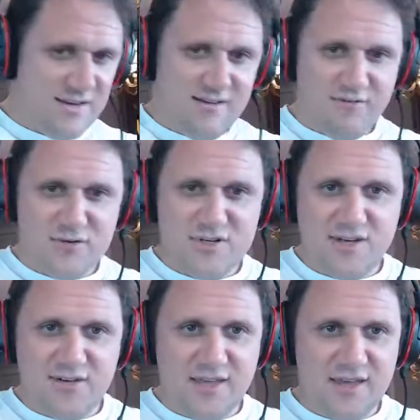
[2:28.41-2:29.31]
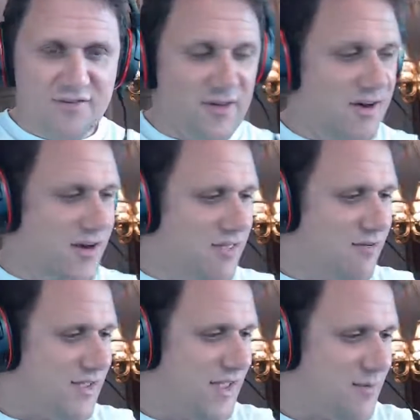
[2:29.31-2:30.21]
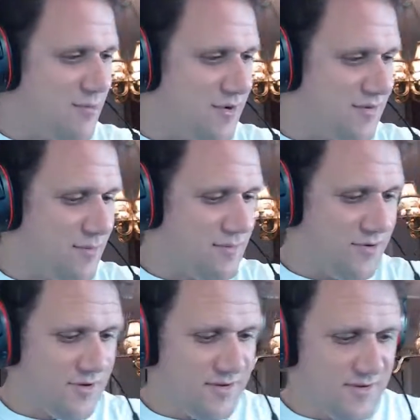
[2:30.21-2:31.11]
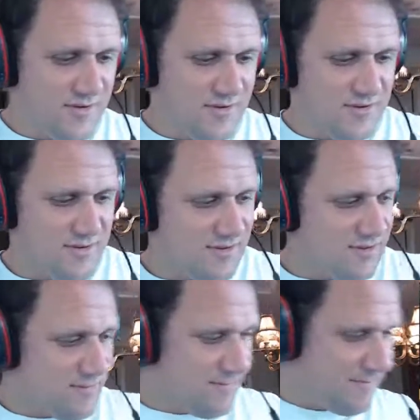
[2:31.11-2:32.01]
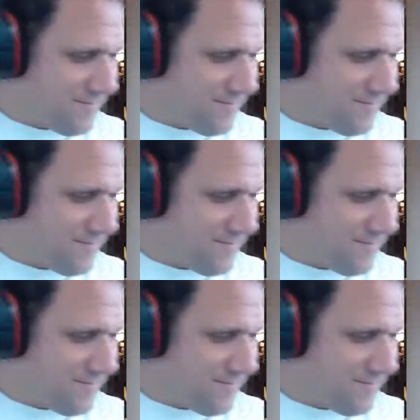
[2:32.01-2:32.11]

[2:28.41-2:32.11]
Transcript: unfortunately, I only have another camera to put for